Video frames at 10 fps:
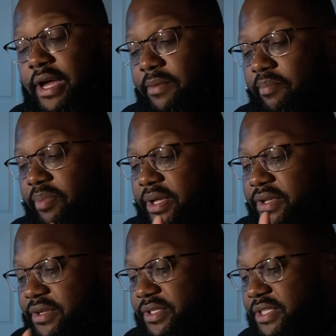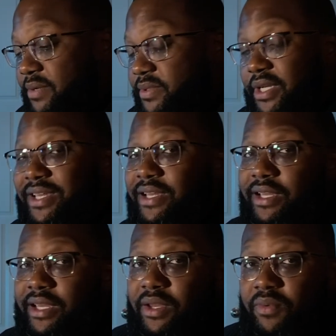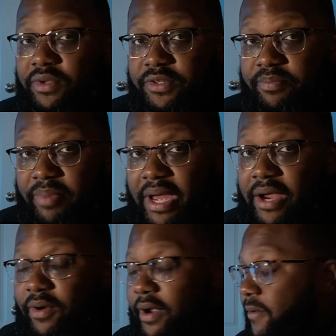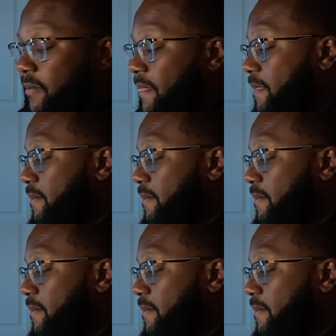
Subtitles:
how to blend your subject in with your background.